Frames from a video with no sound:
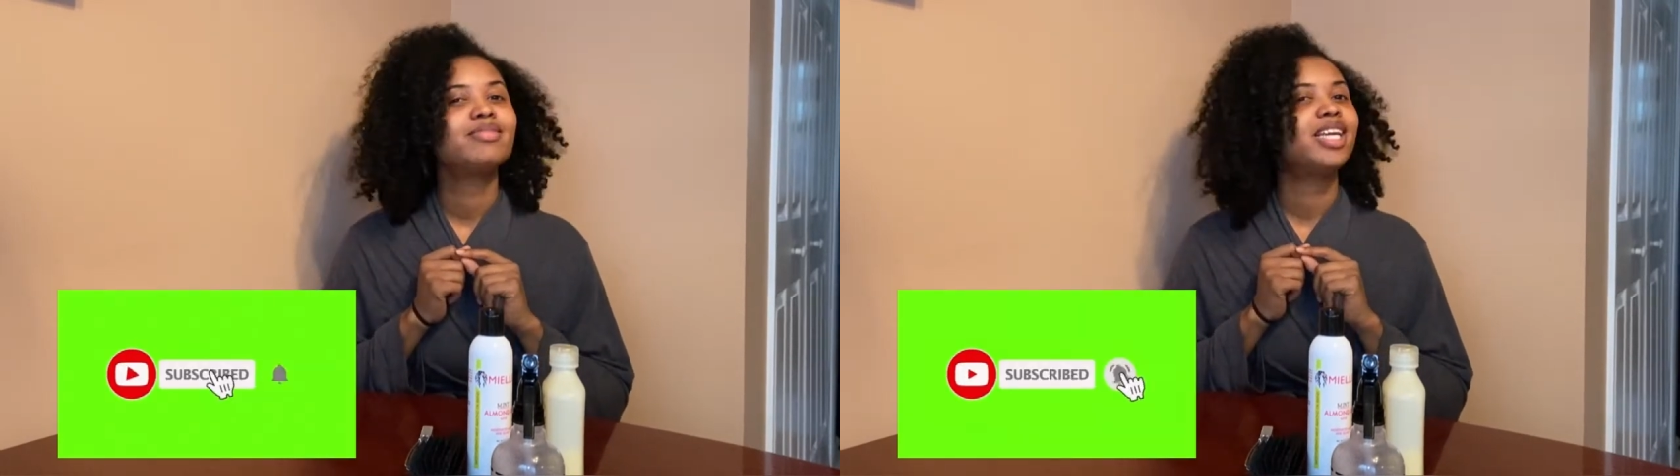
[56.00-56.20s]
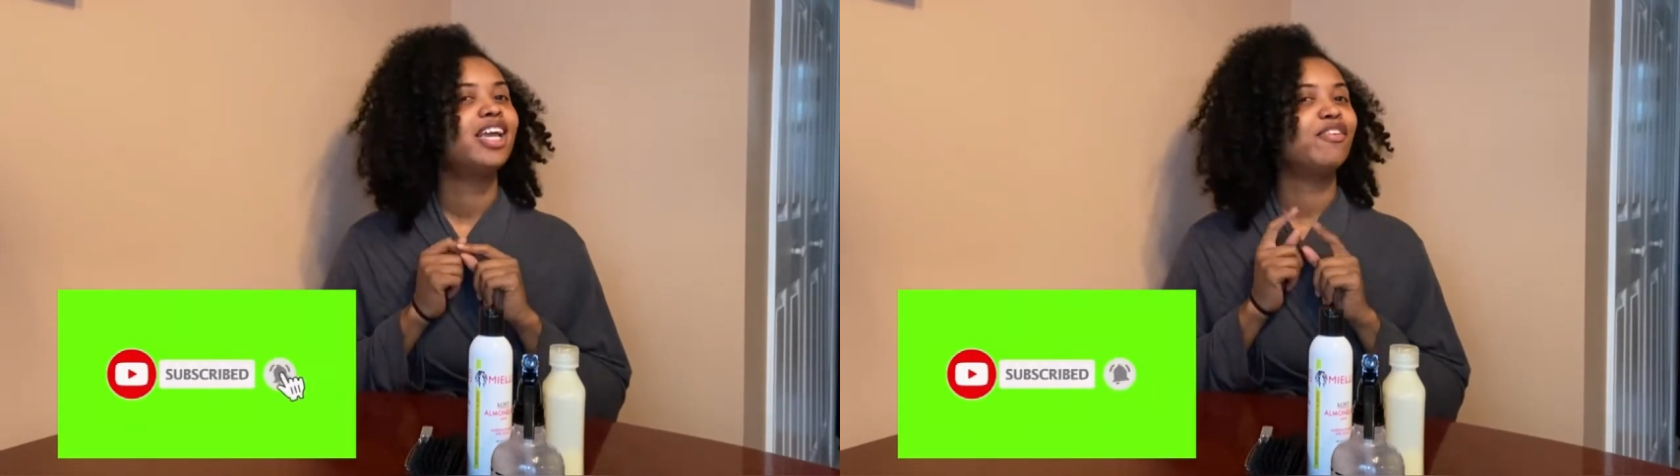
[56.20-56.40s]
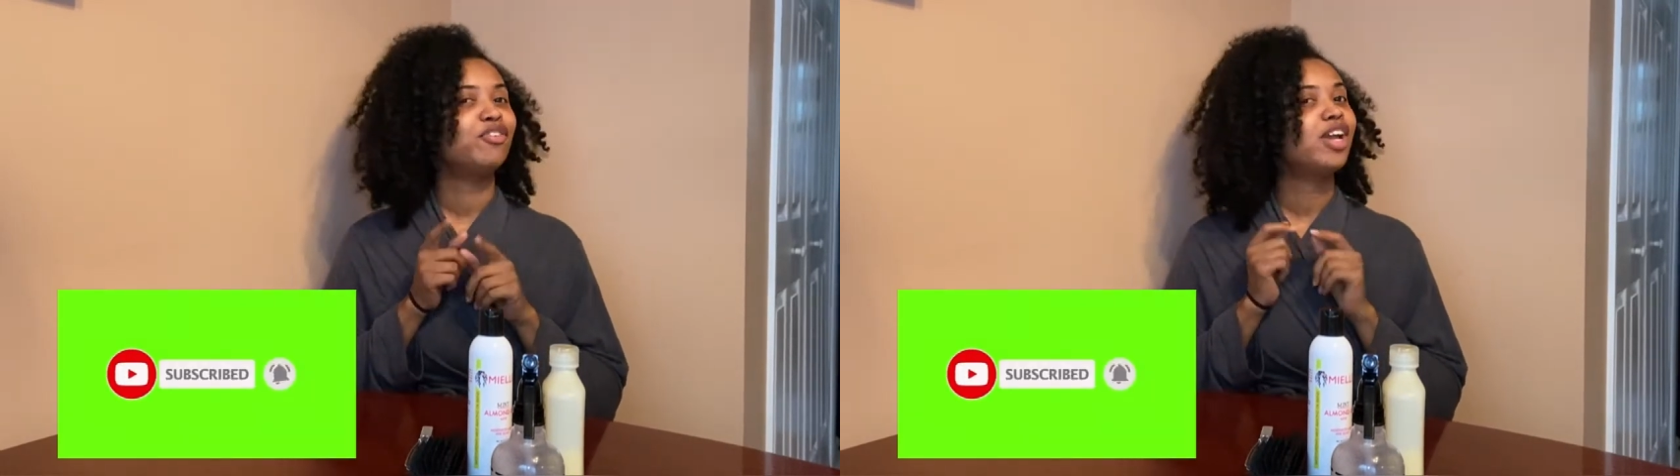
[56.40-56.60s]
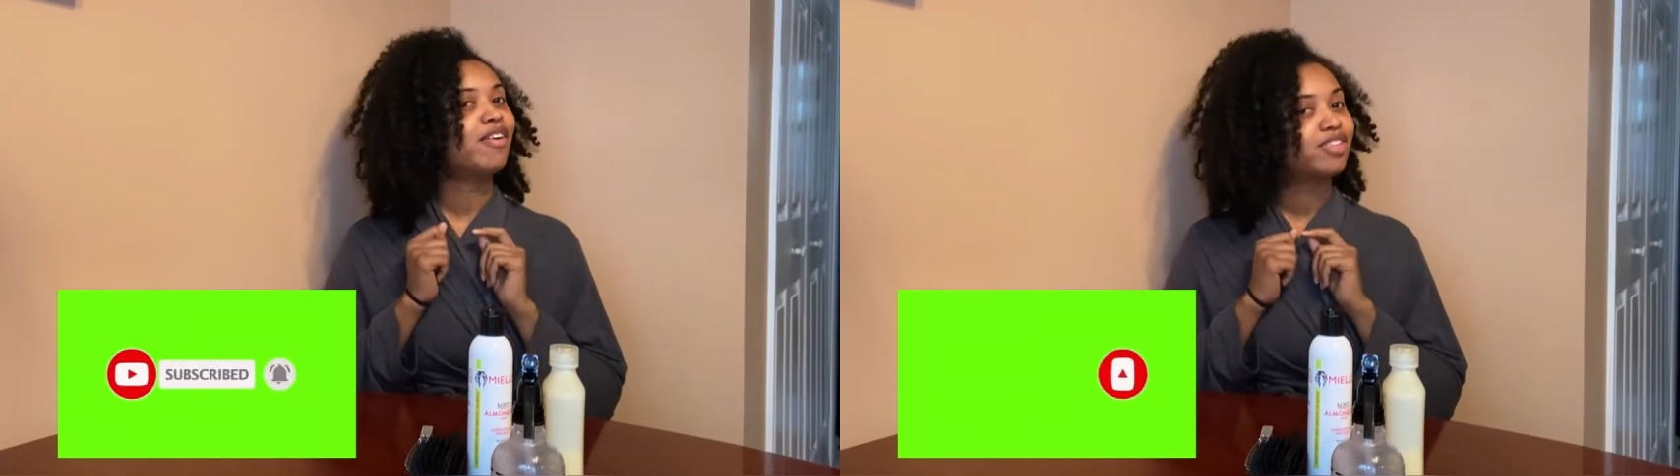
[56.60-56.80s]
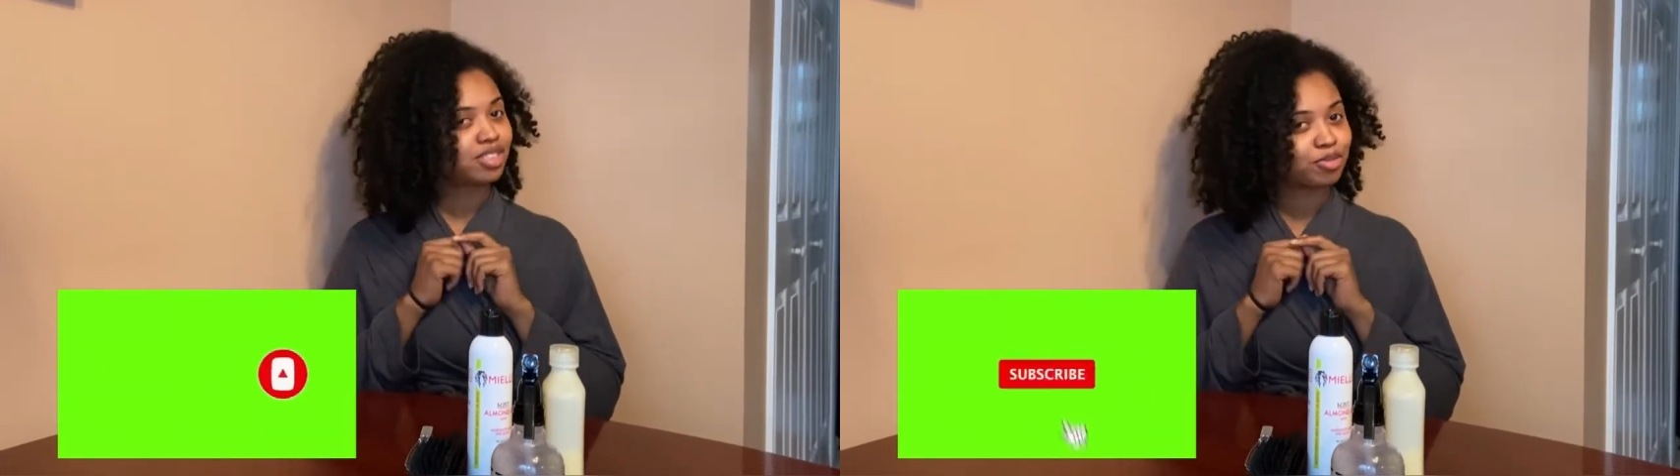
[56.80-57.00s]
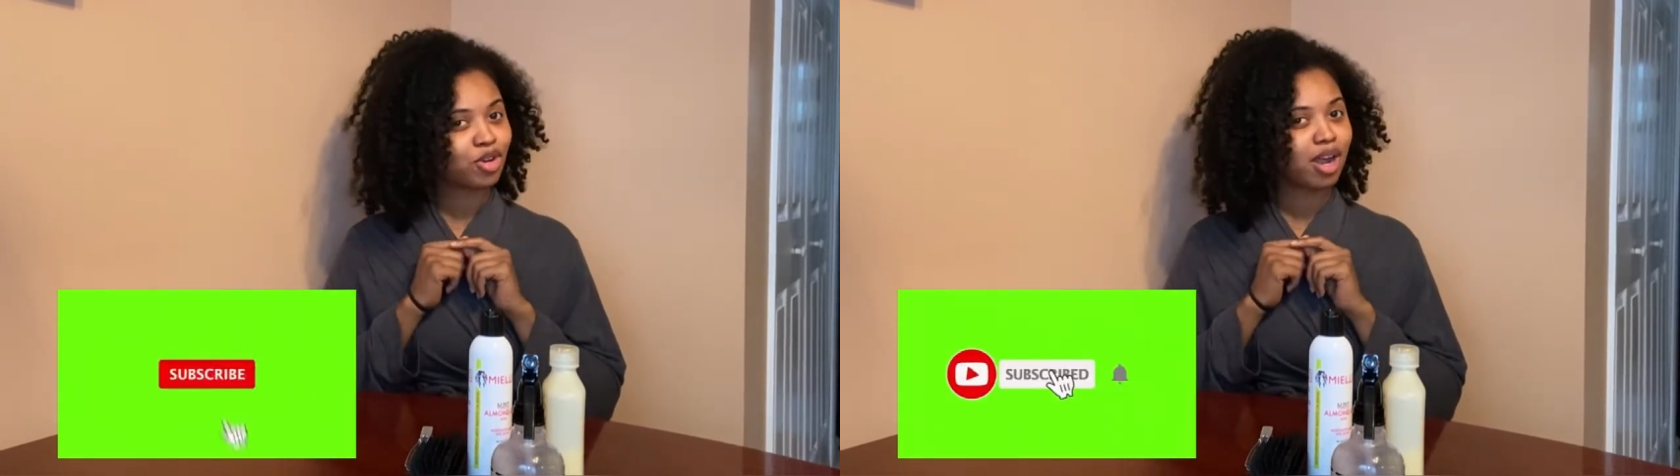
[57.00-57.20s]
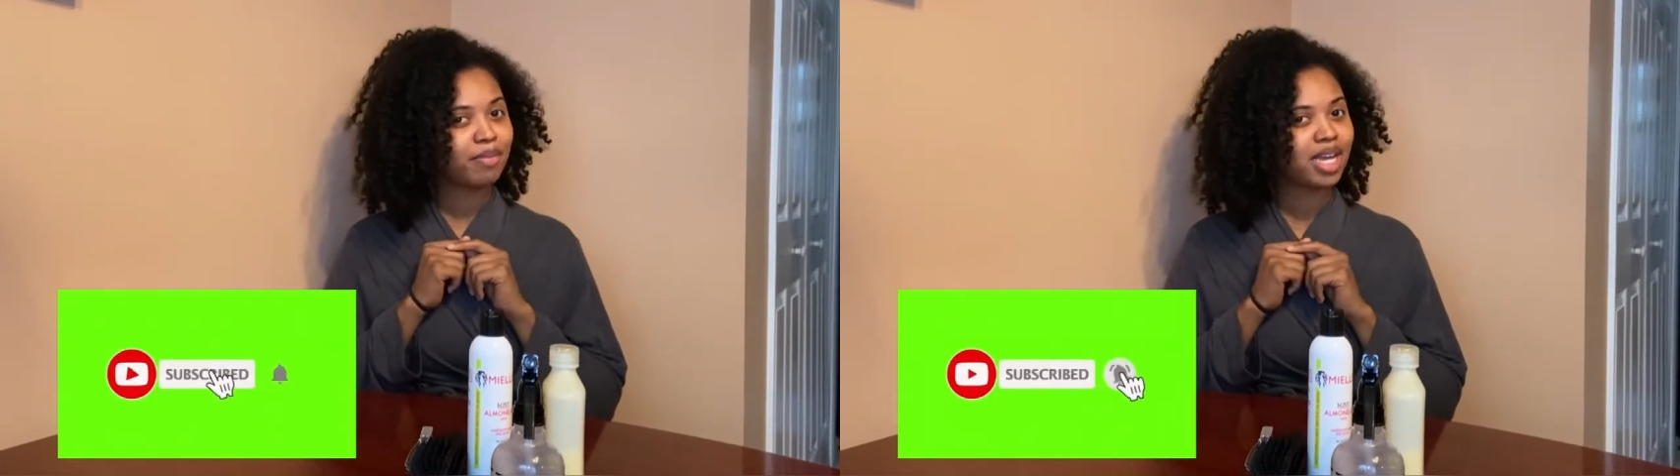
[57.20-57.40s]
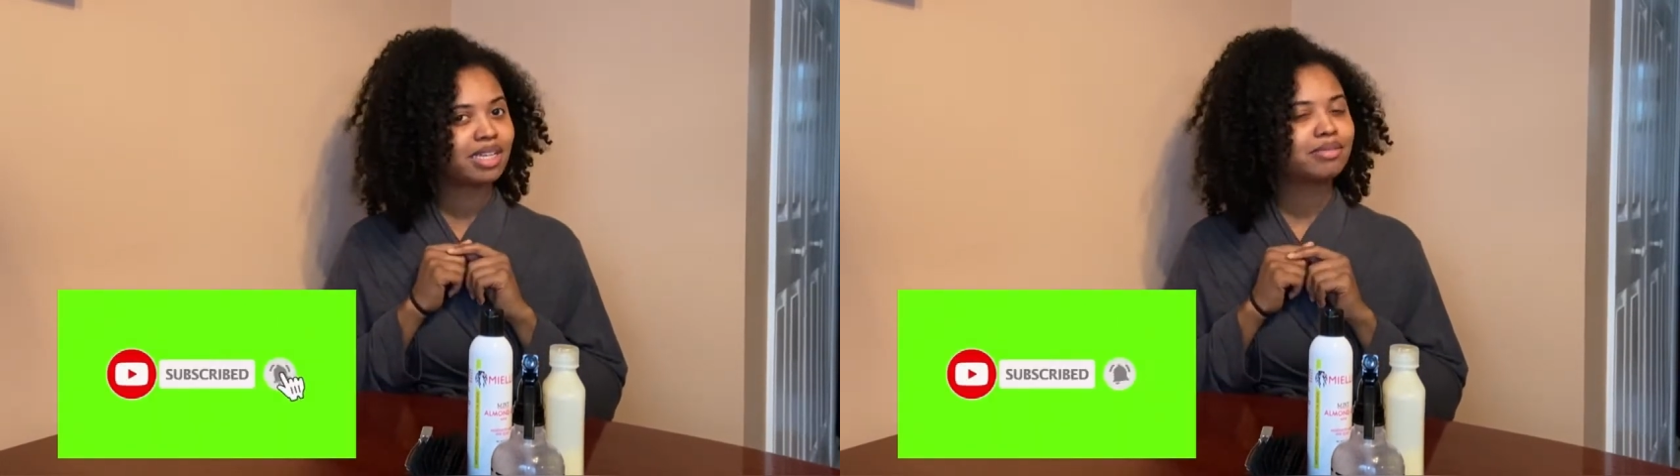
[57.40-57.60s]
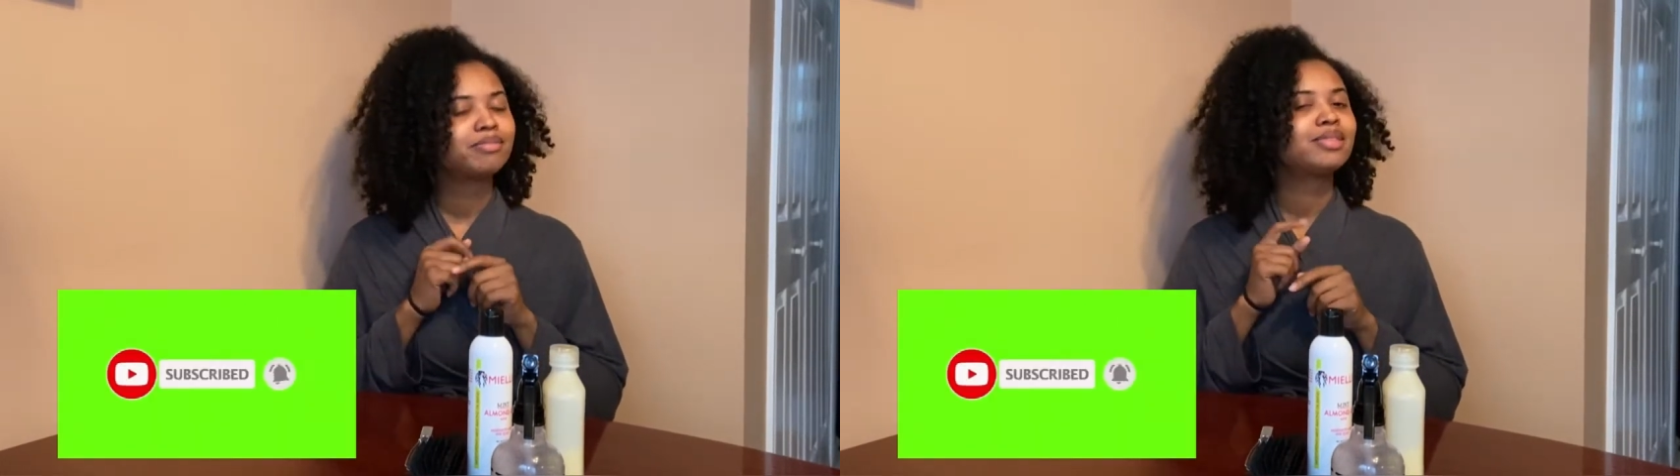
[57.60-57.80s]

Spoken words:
If you haven't subscribed yet,